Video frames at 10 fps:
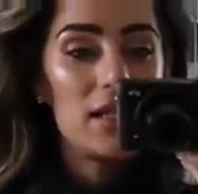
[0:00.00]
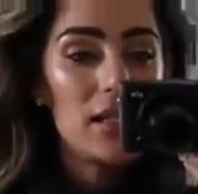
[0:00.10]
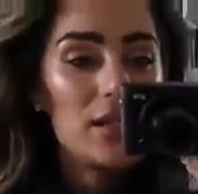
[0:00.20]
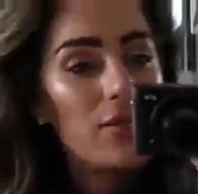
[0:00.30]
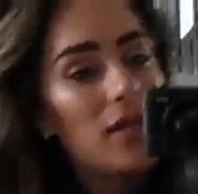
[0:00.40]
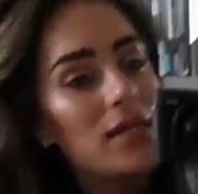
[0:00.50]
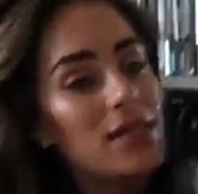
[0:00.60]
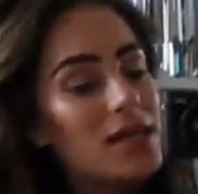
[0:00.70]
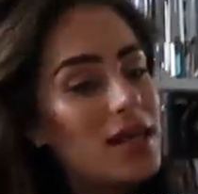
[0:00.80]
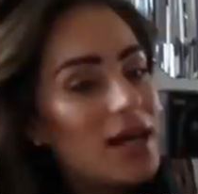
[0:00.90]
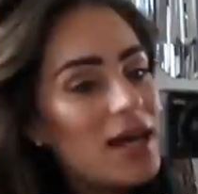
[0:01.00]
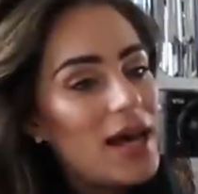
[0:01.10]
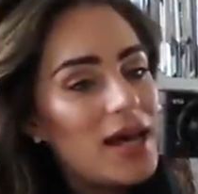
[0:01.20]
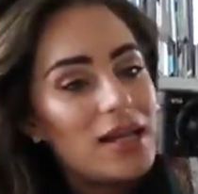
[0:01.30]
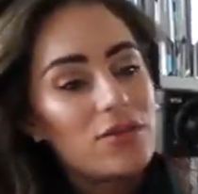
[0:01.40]
accessories.
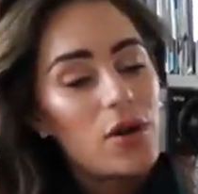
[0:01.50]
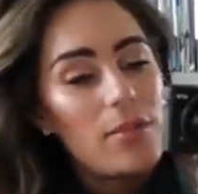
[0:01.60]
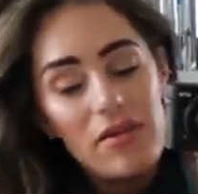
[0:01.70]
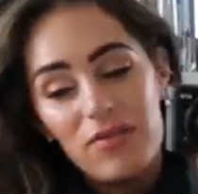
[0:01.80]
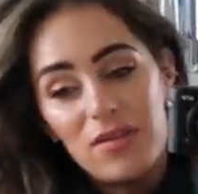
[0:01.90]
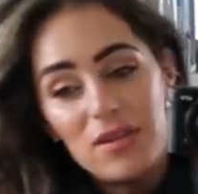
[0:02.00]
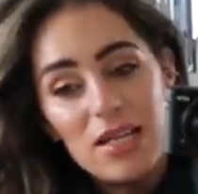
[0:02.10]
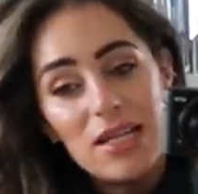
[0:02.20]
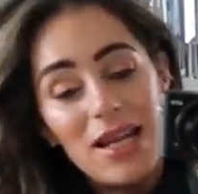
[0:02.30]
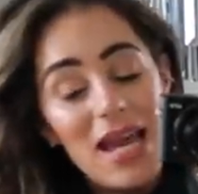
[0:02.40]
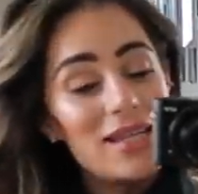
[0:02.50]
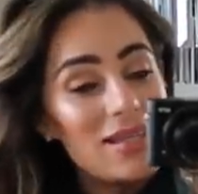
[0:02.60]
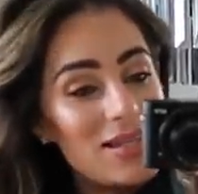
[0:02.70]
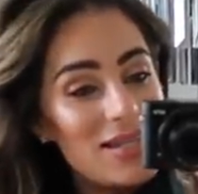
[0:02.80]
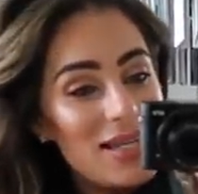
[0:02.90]
And I've got about 50 million layers
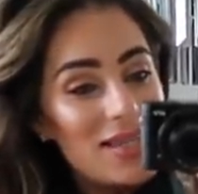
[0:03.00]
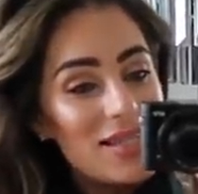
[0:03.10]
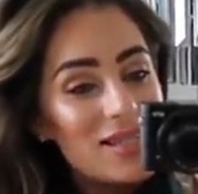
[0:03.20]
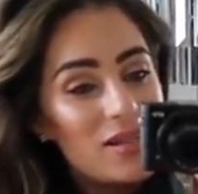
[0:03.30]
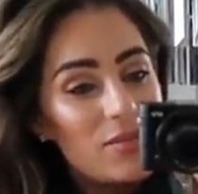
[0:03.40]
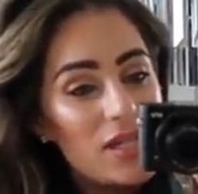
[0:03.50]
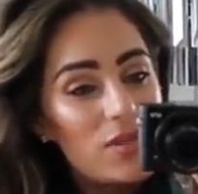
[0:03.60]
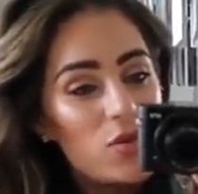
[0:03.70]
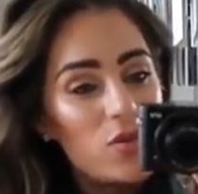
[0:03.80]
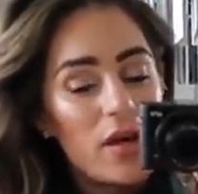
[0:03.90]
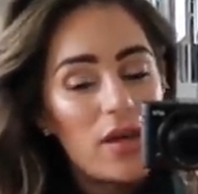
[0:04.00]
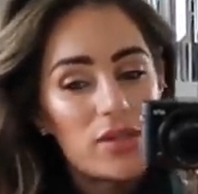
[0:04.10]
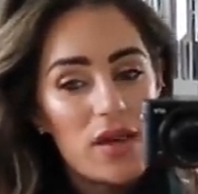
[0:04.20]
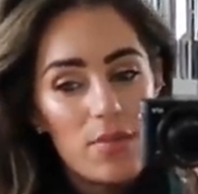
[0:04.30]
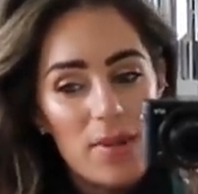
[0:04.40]
underneath this, so I'm nice and warm, but I
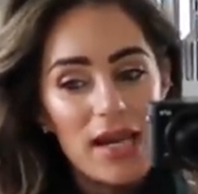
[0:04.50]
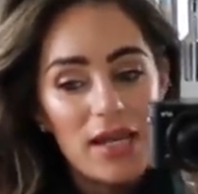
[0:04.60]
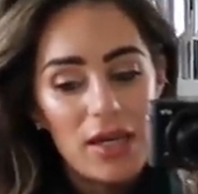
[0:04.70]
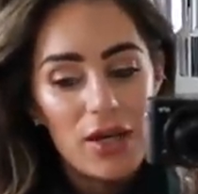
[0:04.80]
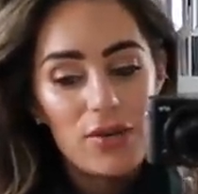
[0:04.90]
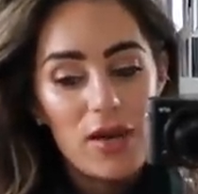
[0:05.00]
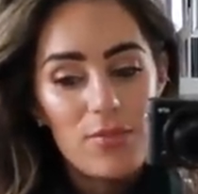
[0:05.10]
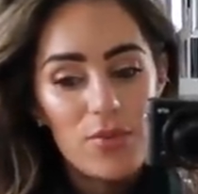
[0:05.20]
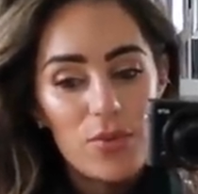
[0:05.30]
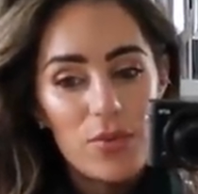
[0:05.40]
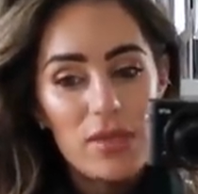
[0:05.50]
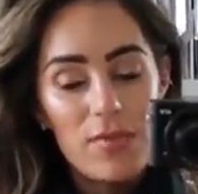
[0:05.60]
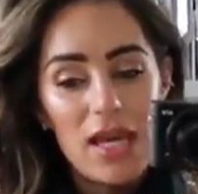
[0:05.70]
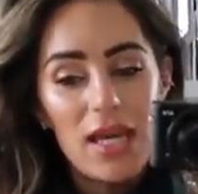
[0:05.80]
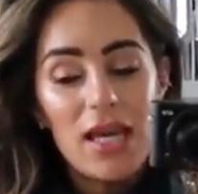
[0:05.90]
also have a black coat that I brought with
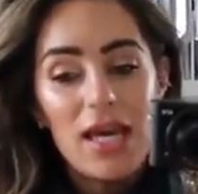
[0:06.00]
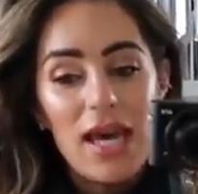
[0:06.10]
me,